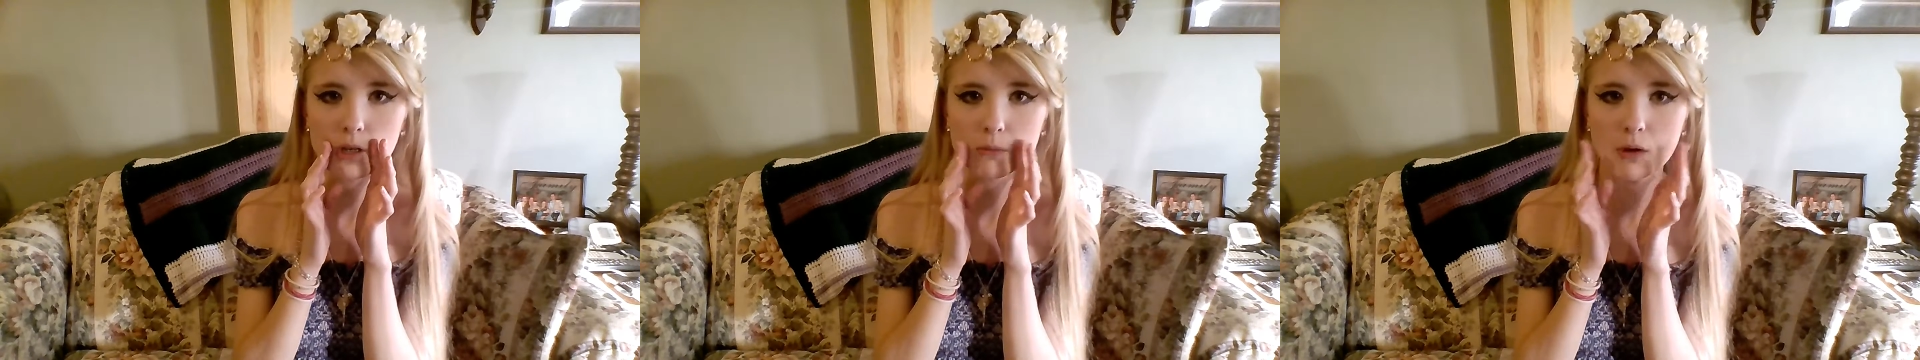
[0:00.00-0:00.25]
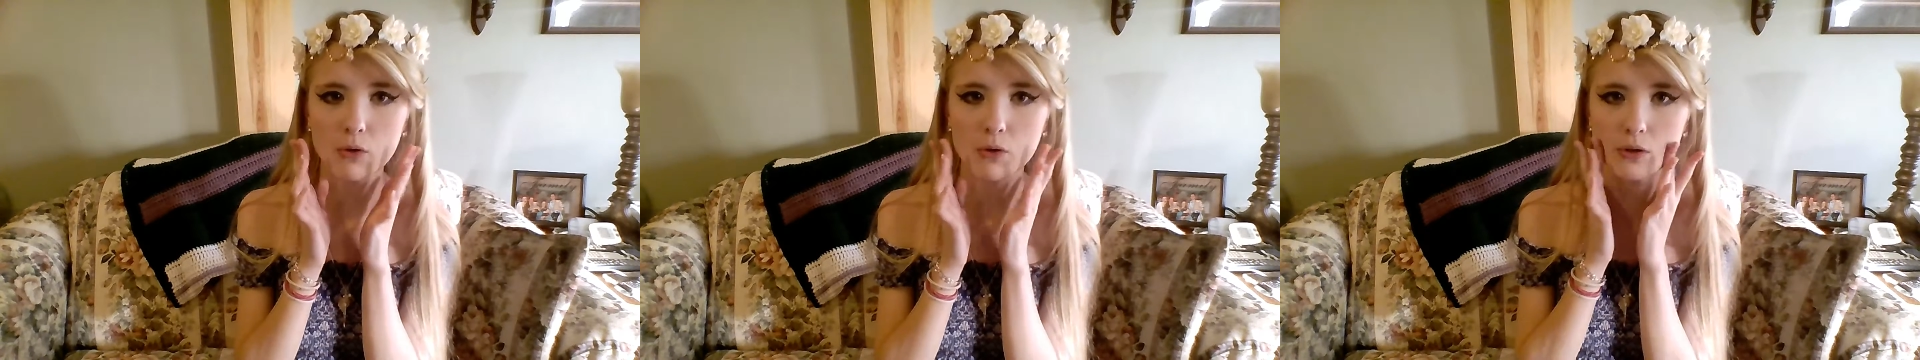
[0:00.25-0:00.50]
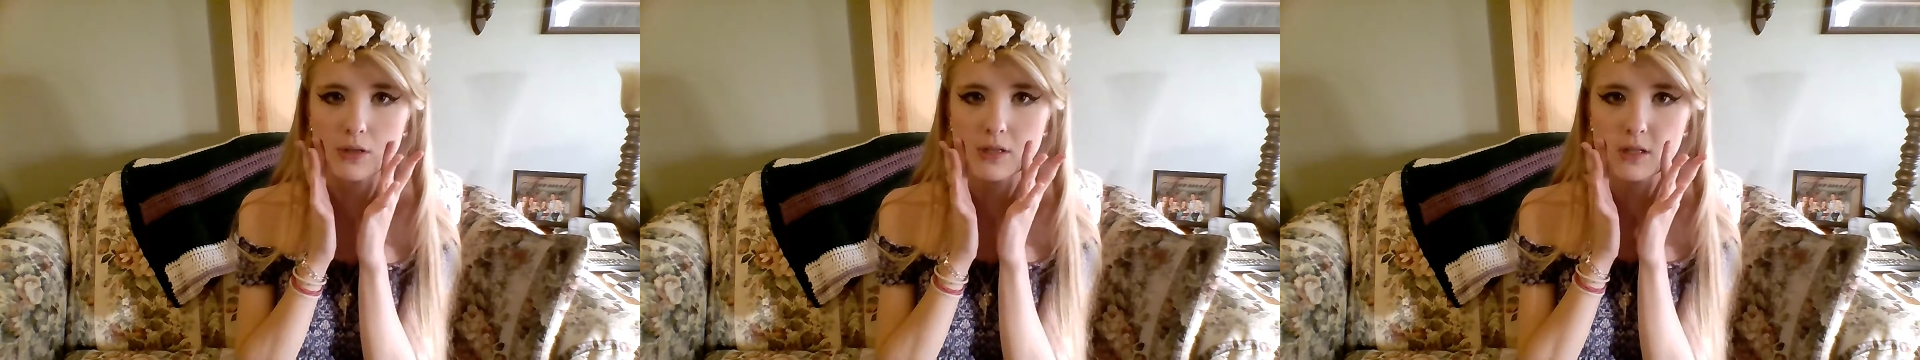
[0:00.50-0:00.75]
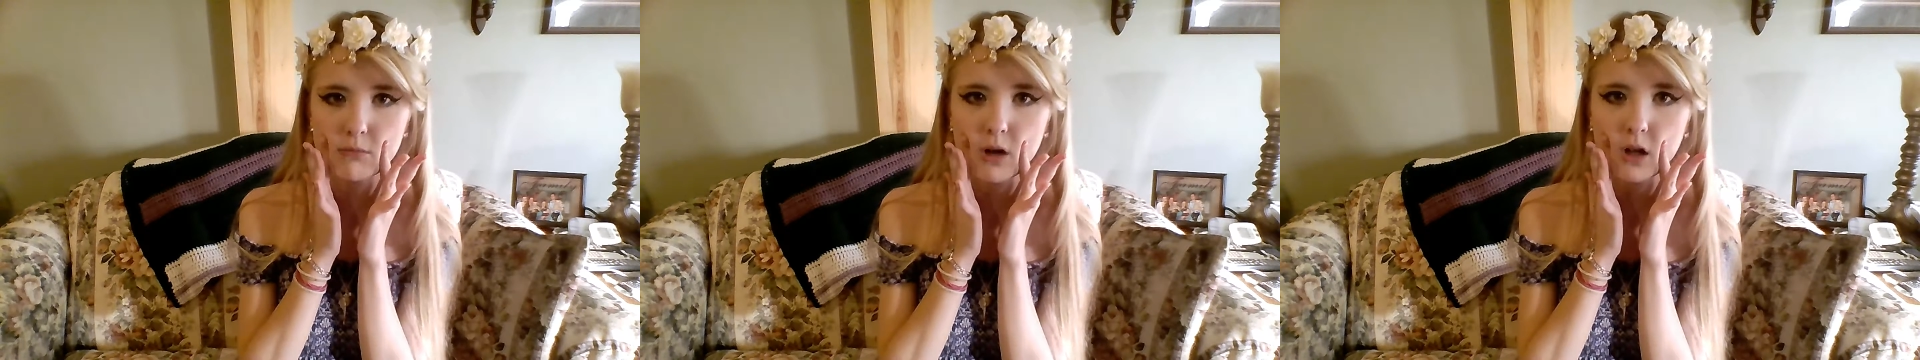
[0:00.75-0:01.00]
your mouth look
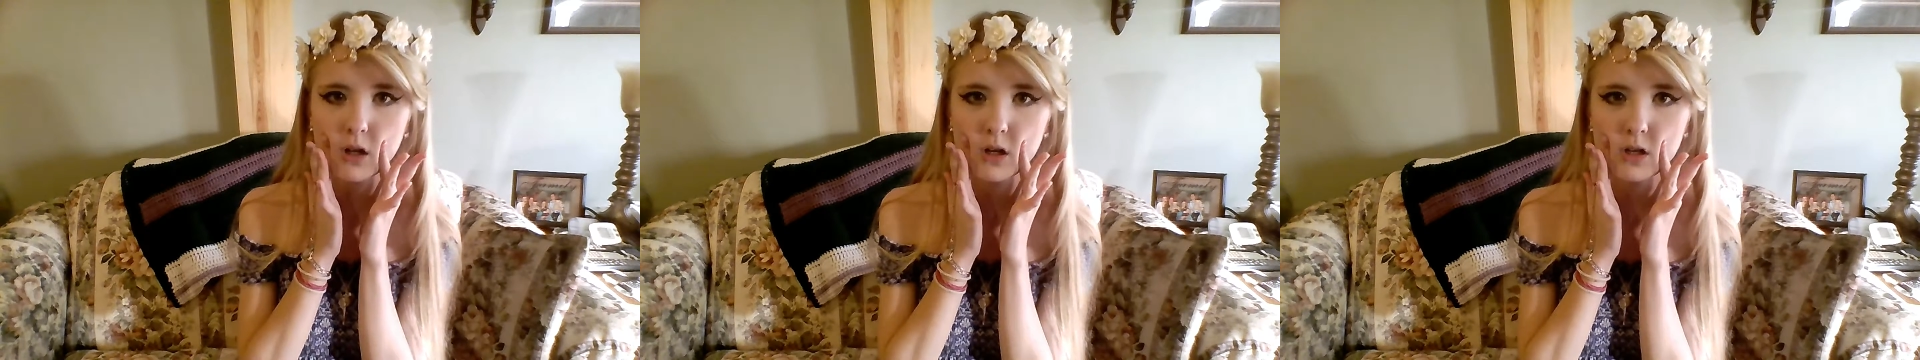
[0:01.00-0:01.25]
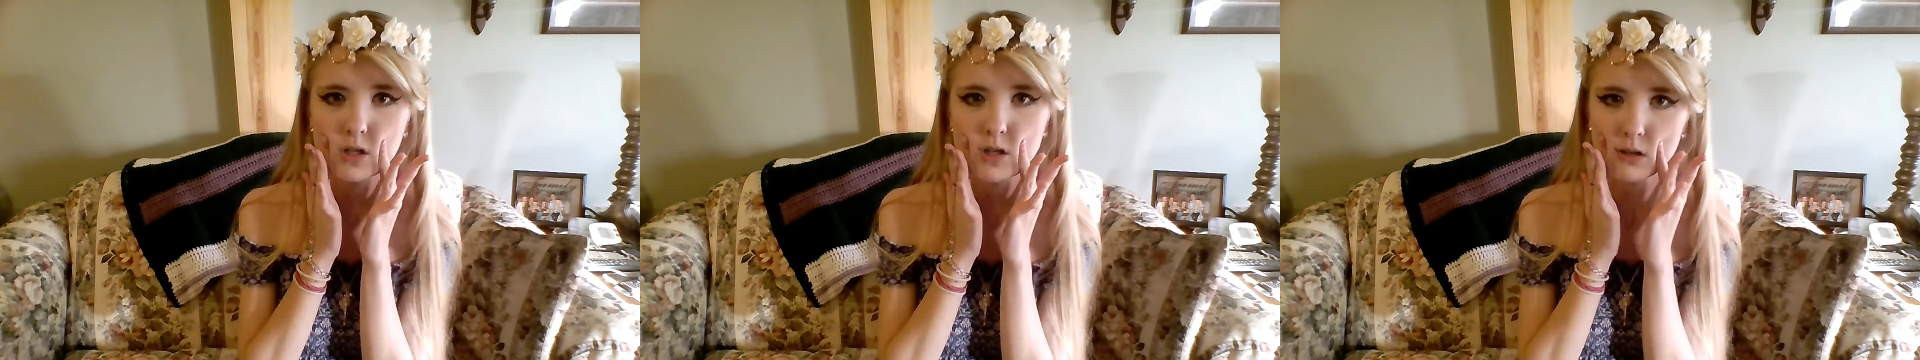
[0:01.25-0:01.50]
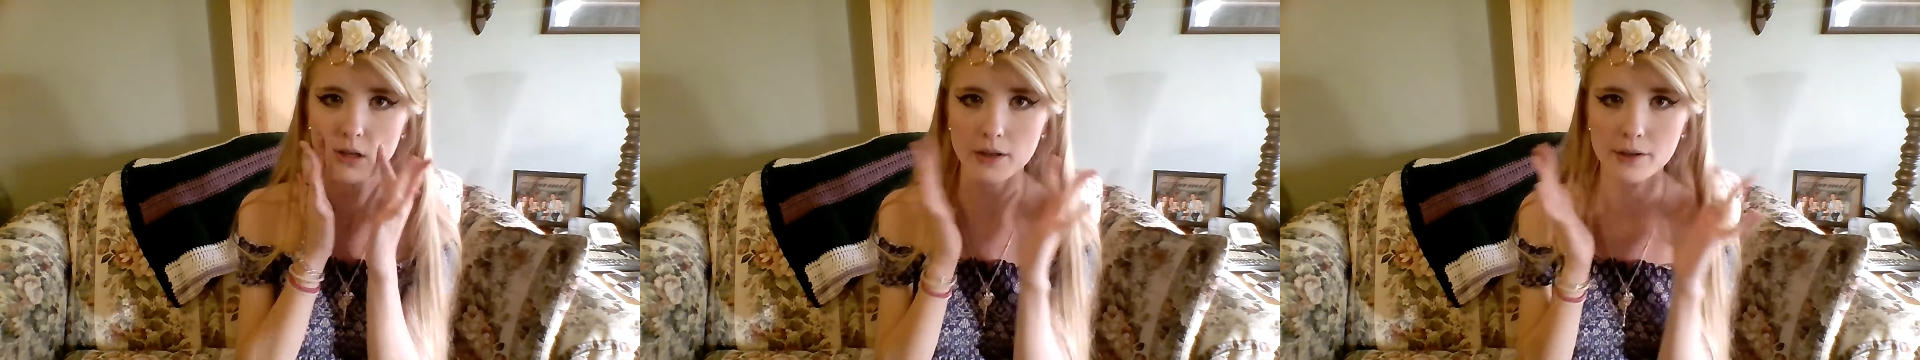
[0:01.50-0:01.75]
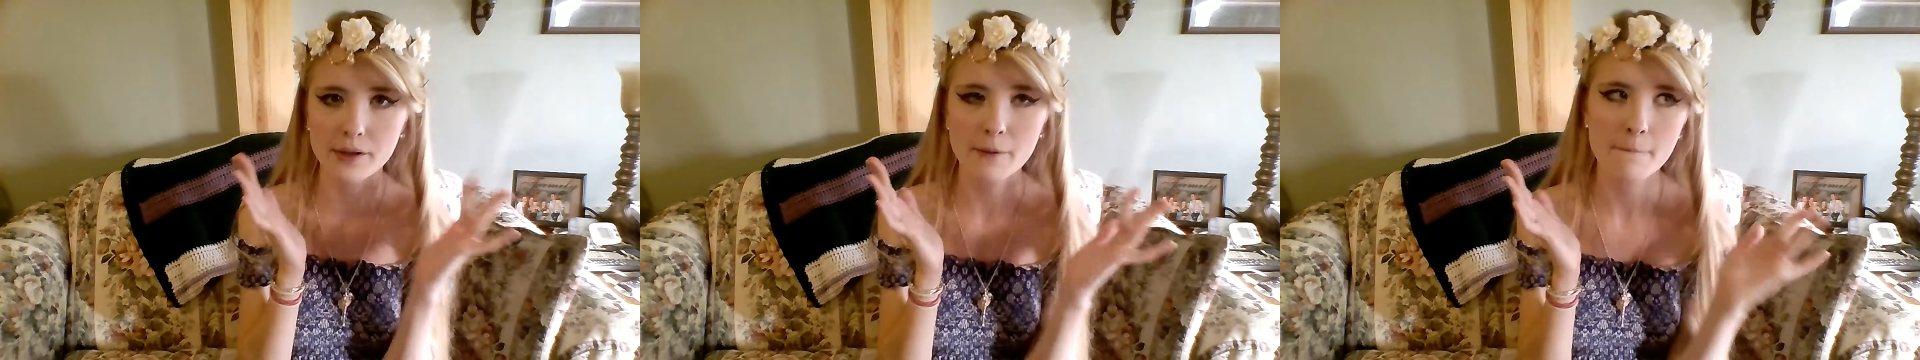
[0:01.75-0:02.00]
smaller, so like